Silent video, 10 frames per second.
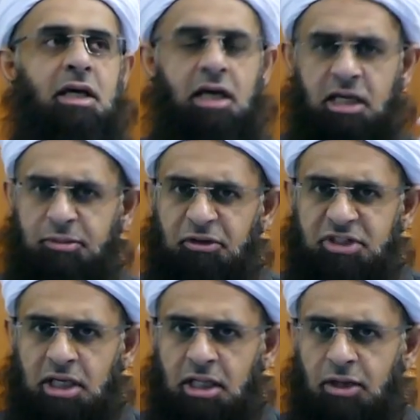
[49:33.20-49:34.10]
And the Prophet
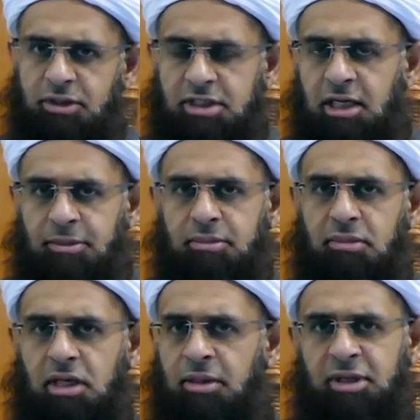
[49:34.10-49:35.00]
sallallahu alaihi wasallam,
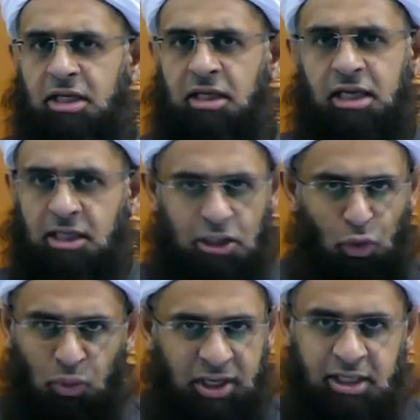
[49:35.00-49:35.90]
I mean, he had no
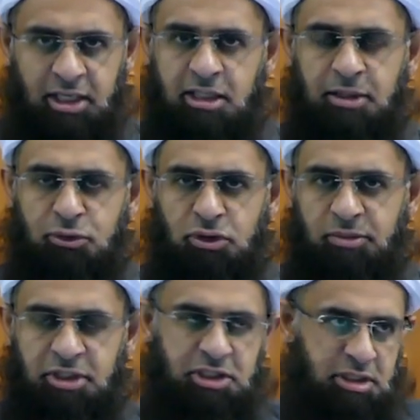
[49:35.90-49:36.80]
wahy had come to
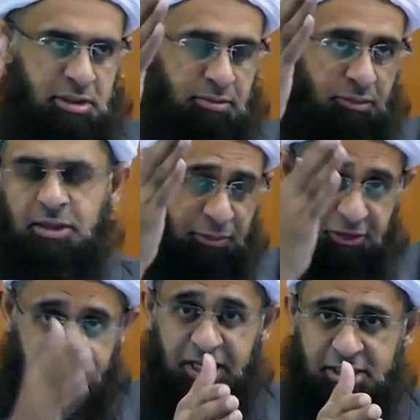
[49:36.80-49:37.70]
him, and just from the
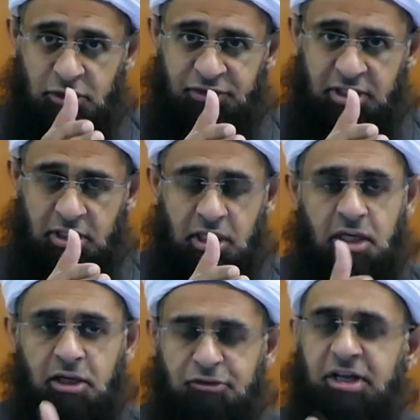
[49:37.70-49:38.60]
face of it,
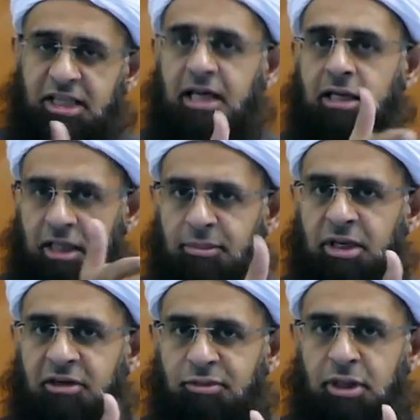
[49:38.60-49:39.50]
felt that they
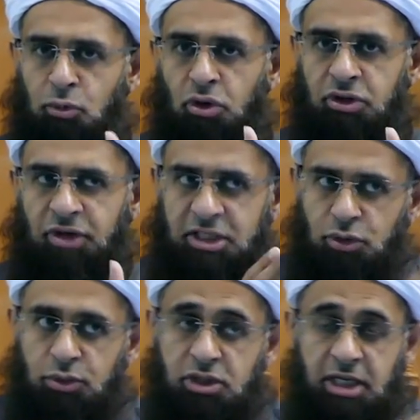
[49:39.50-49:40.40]
may have been more on the right, so
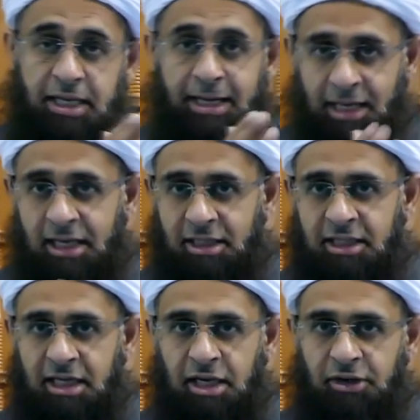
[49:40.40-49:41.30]
he was going to incline in
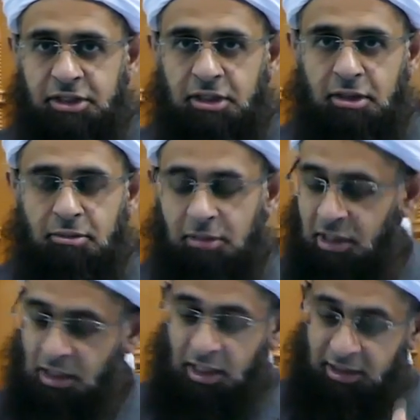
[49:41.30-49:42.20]
that direction.
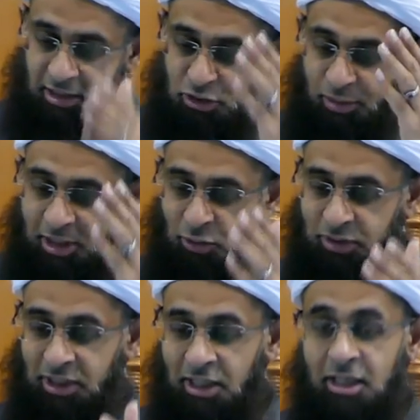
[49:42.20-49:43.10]
Allah subhanahu wa
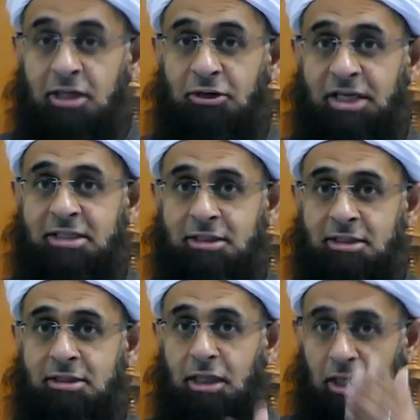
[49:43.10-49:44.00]
ta'ala corrects
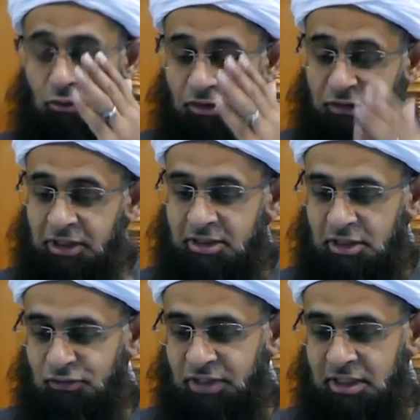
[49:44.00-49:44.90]
this, reveals
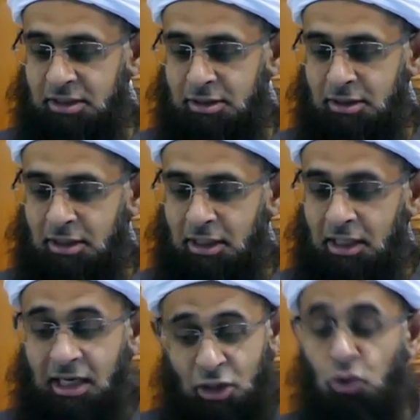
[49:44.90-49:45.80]
this verse,
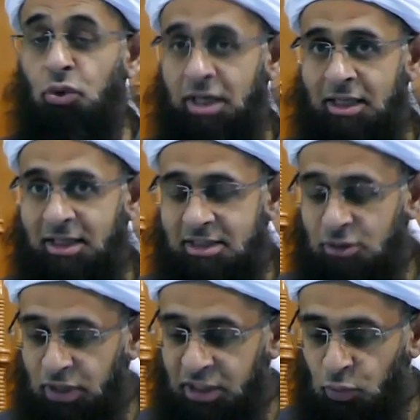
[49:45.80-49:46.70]
and look what Allah says,
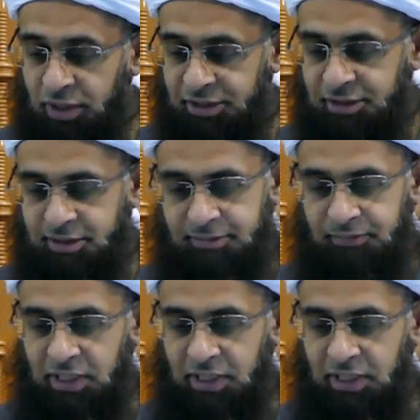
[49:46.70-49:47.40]
look at the words,